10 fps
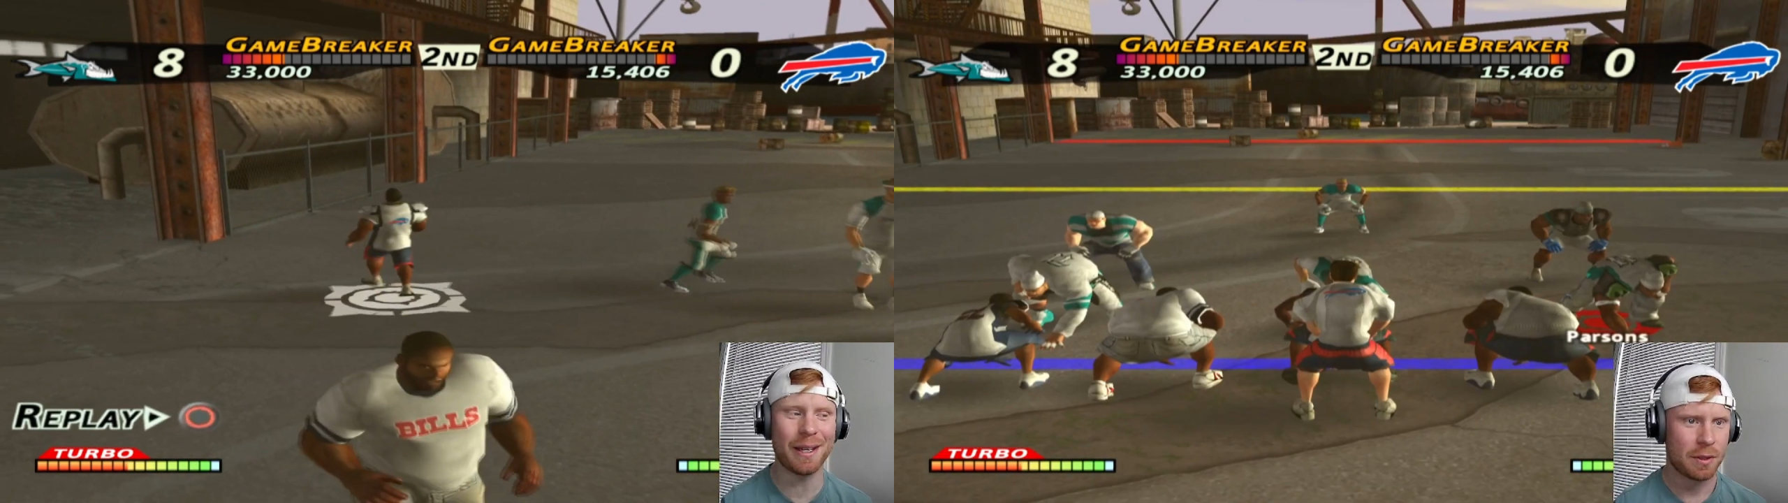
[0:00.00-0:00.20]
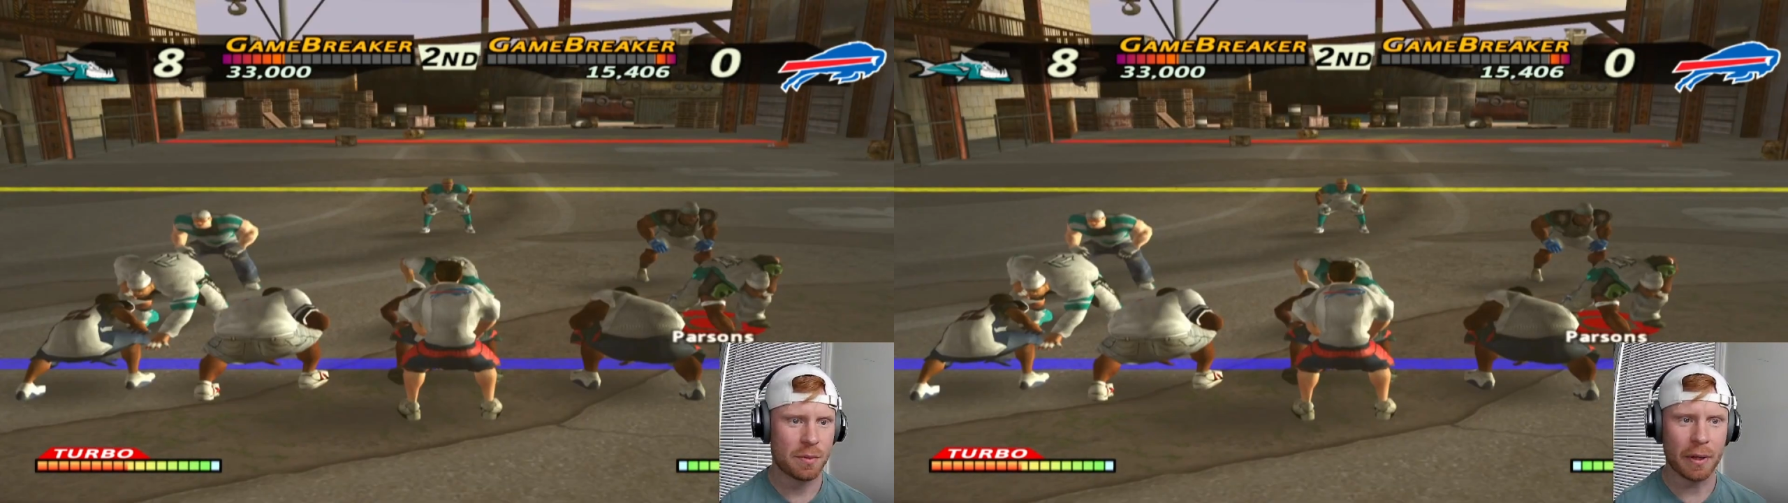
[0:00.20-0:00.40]

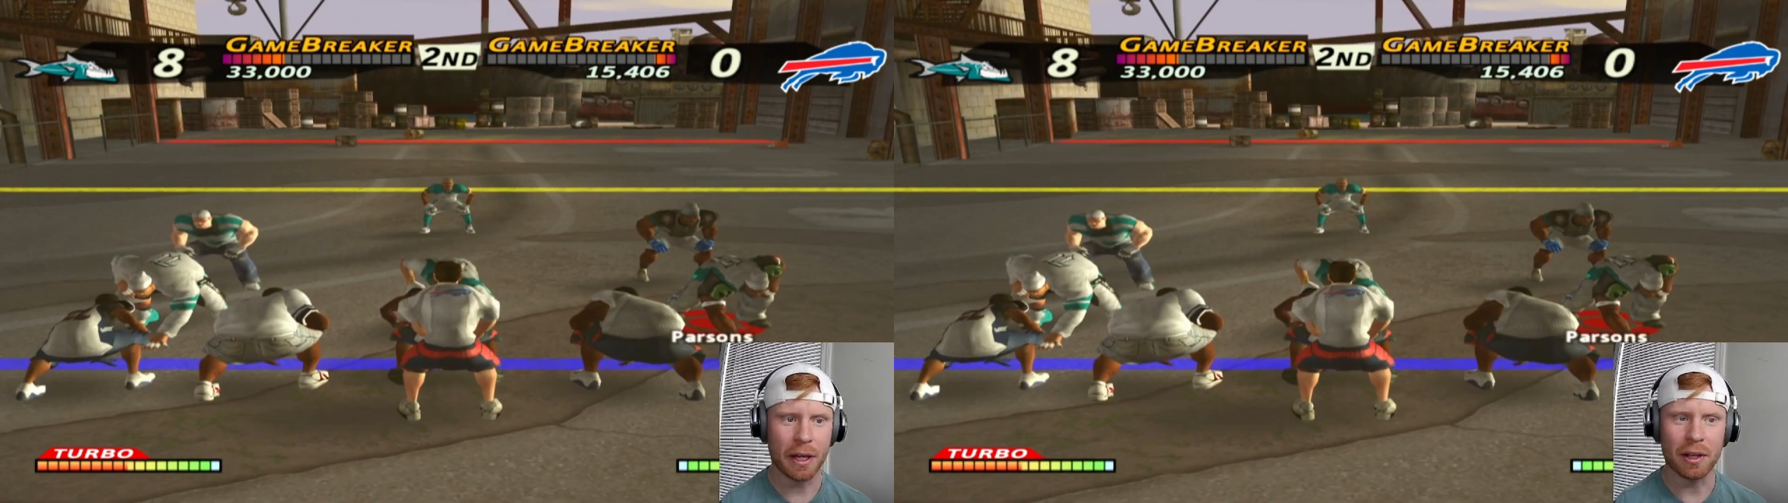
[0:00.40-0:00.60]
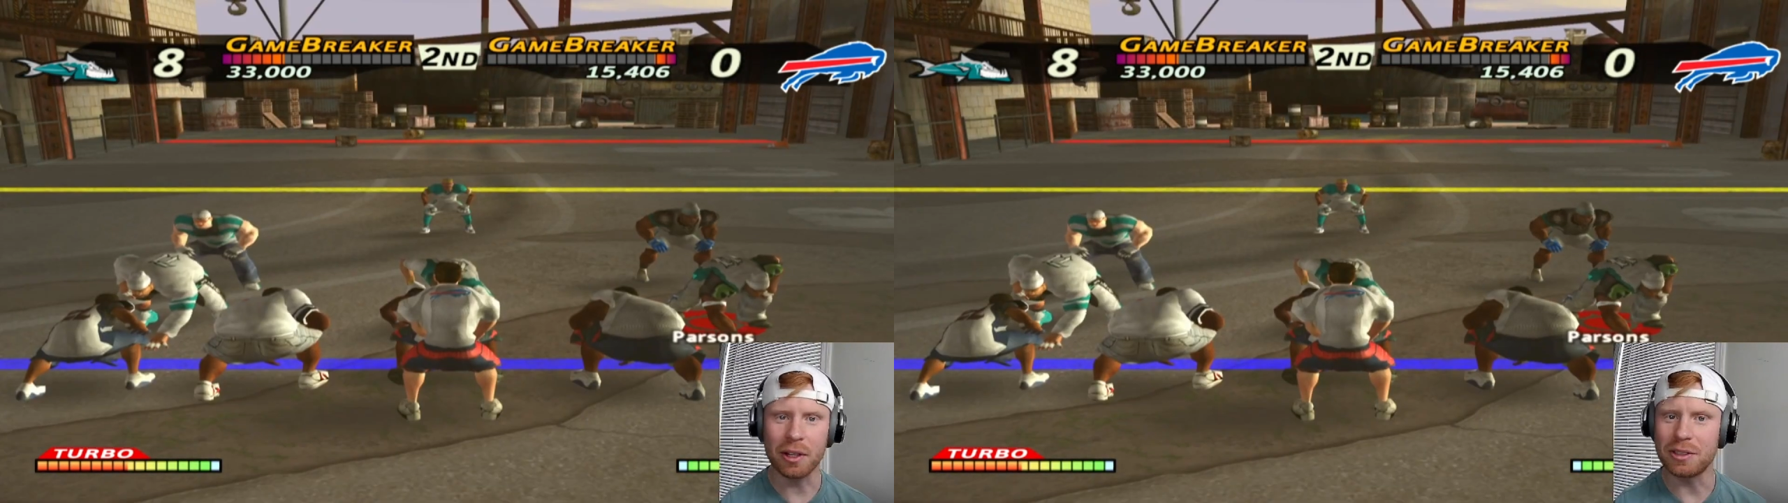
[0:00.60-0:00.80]
Let's play a
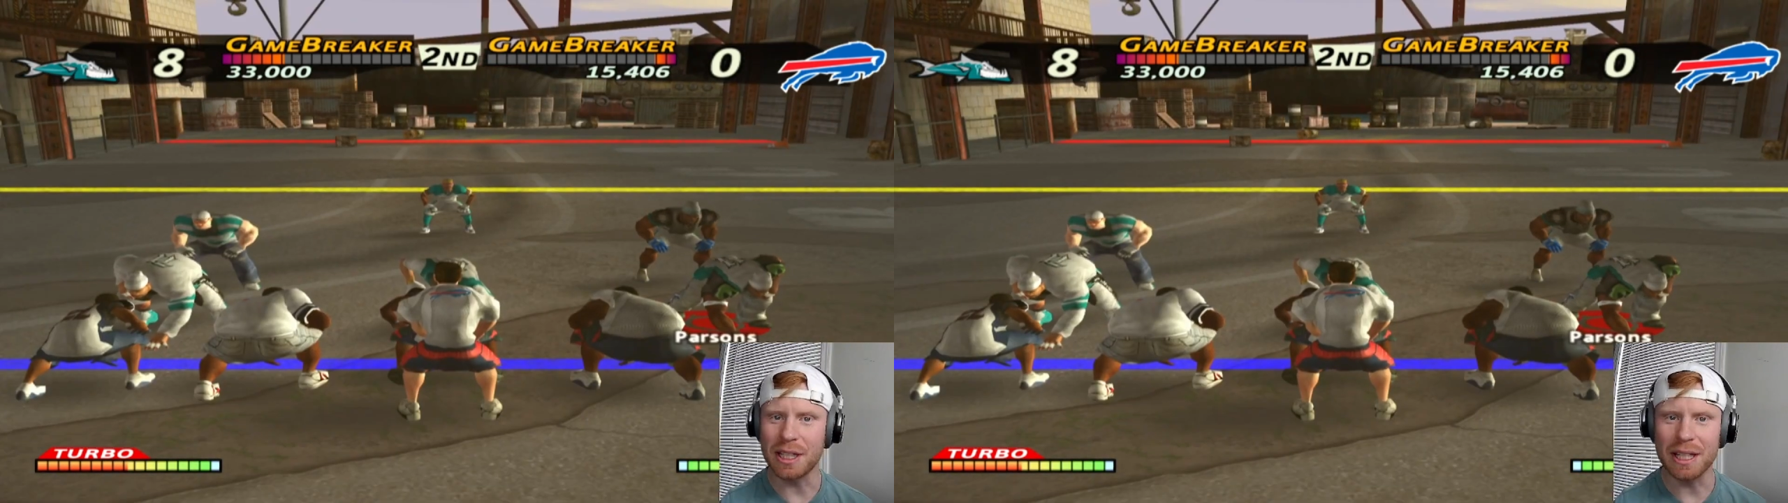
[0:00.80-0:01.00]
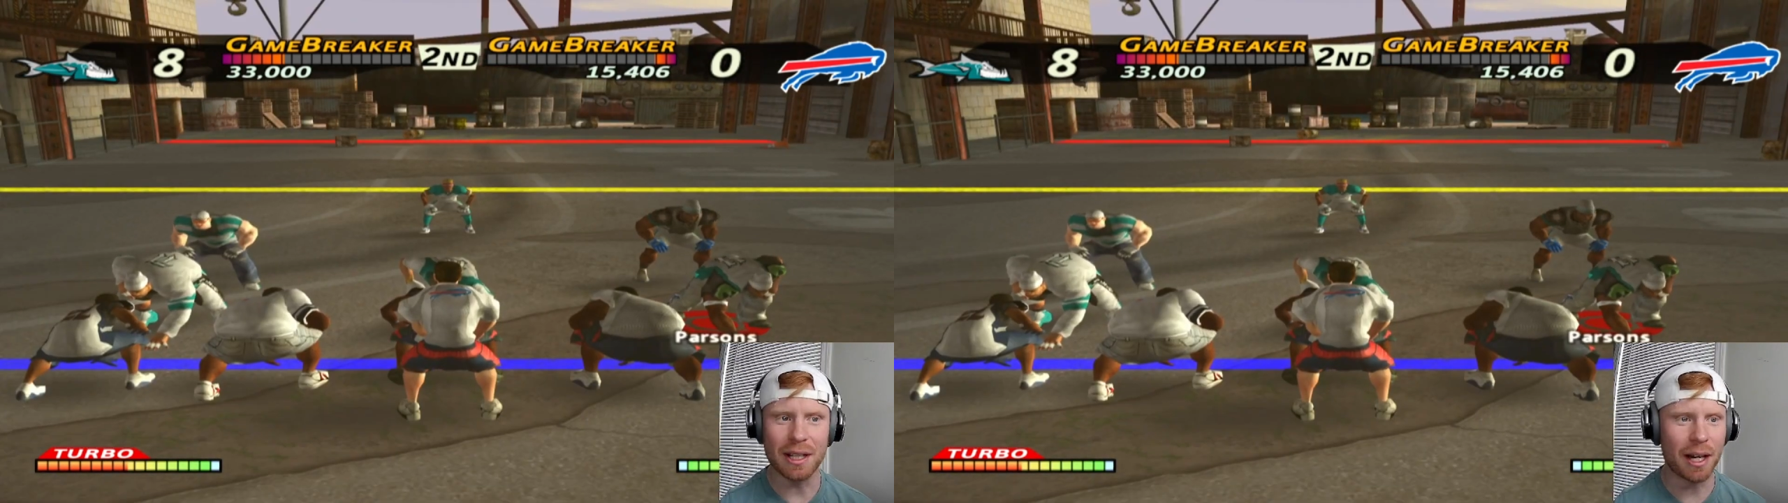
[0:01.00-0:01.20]
little
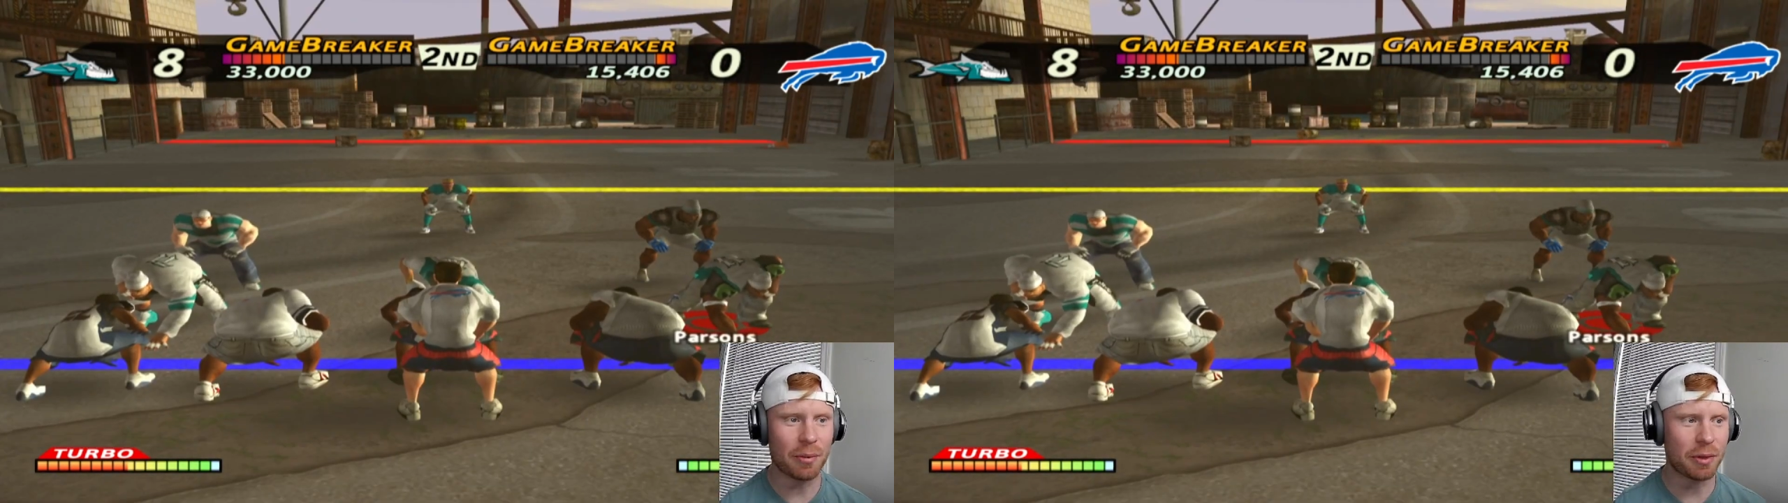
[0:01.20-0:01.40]
D line